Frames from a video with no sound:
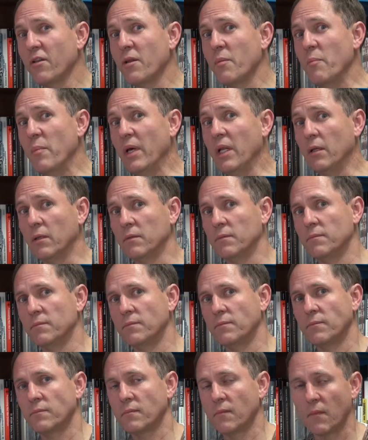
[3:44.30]
in the middle.
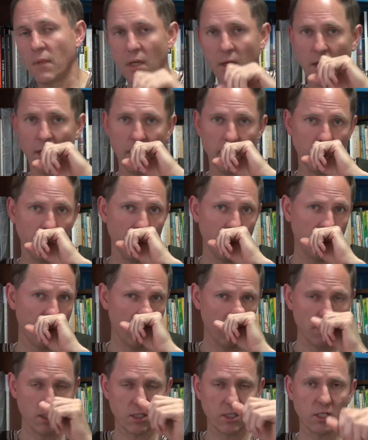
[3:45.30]

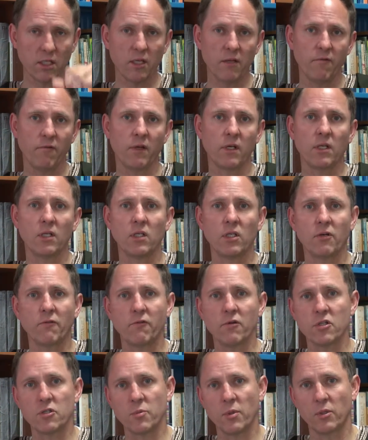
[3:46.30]
There's a significant
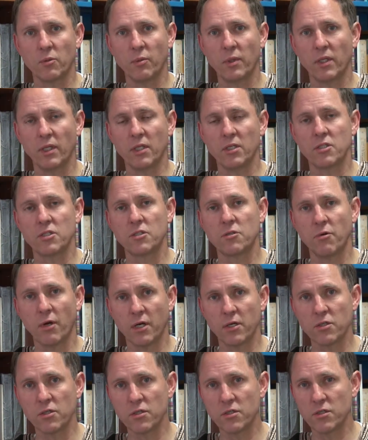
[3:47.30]
difference between
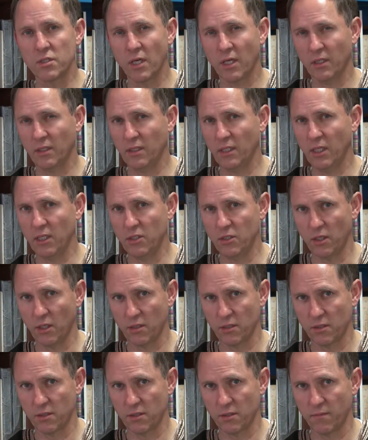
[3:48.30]
instructions and
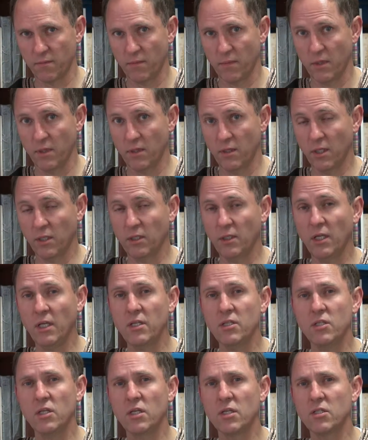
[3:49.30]
teachings. The
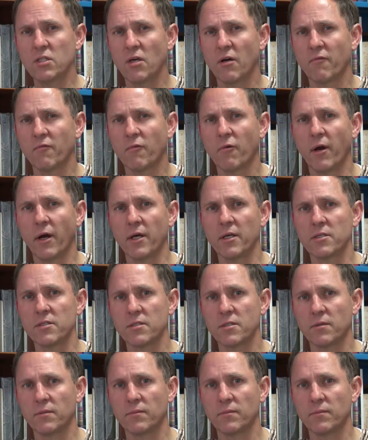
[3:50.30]
teachings of
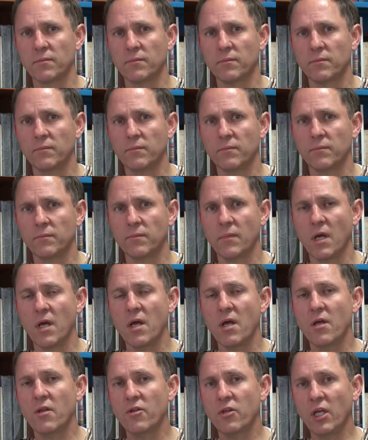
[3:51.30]
Christ,
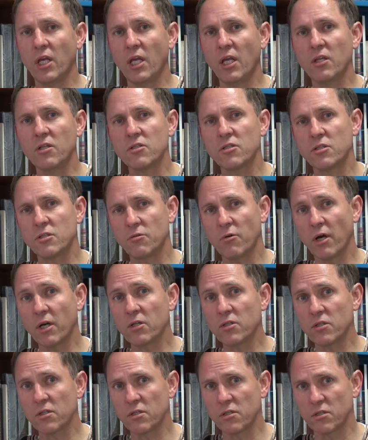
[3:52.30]
the
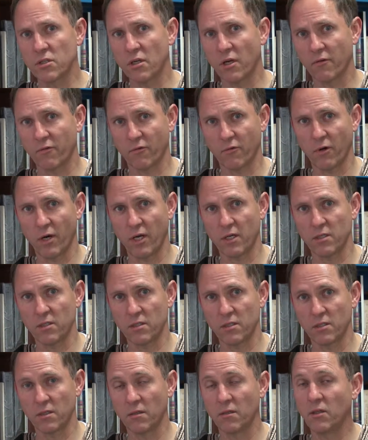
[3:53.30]
instructions of
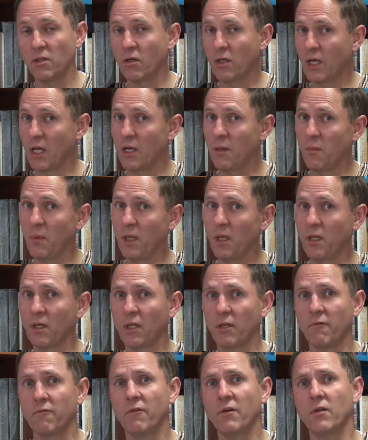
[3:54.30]
Christ. You can
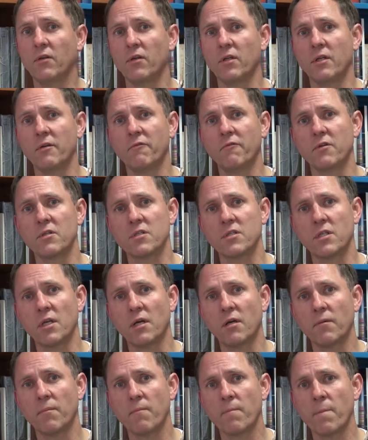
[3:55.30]
immediately feel the difference
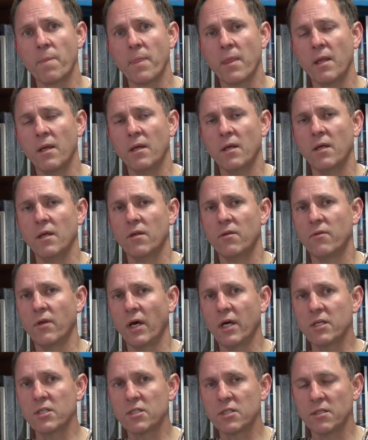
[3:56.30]
there.
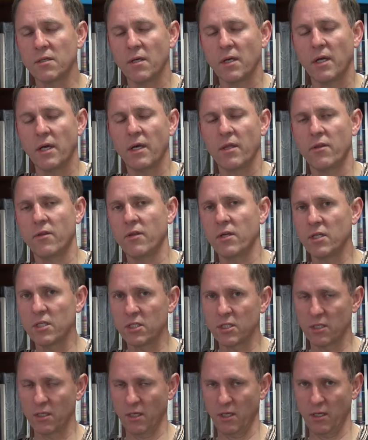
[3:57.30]
Thus,
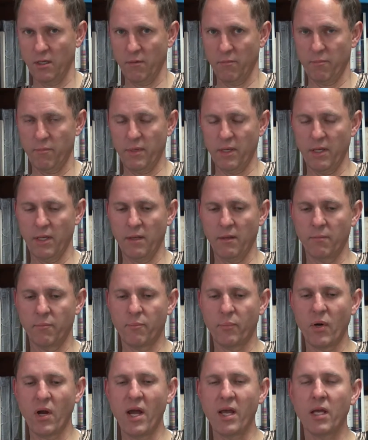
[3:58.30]
this
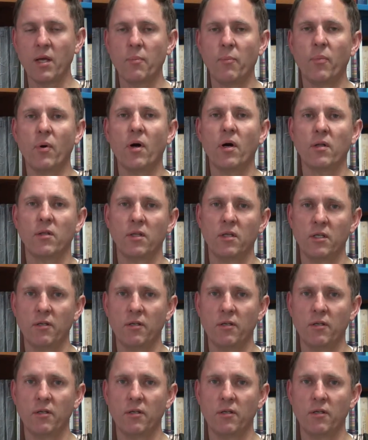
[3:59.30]
prying apart the